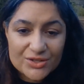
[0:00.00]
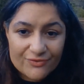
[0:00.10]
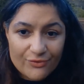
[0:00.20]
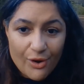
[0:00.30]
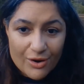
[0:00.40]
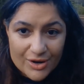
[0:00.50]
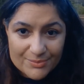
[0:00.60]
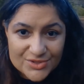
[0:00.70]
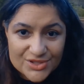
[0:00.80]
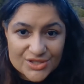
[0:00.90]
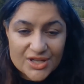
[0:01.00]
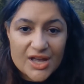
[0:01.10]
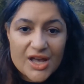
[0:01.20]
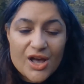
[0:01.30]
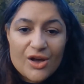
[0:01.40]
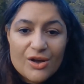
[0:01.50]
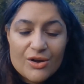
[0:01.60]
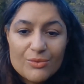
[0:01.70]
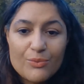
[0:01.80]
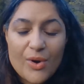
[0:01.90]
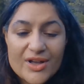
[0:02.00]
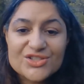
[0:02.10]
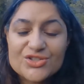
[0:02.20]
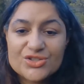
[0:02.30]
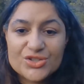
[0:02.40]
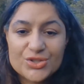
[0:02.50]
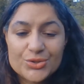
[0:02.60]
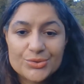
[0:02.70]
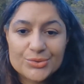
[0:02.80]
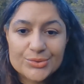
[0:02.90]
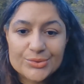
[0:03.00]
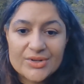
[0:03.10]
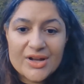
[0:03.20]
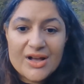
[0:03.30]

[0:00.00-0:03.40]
forums was to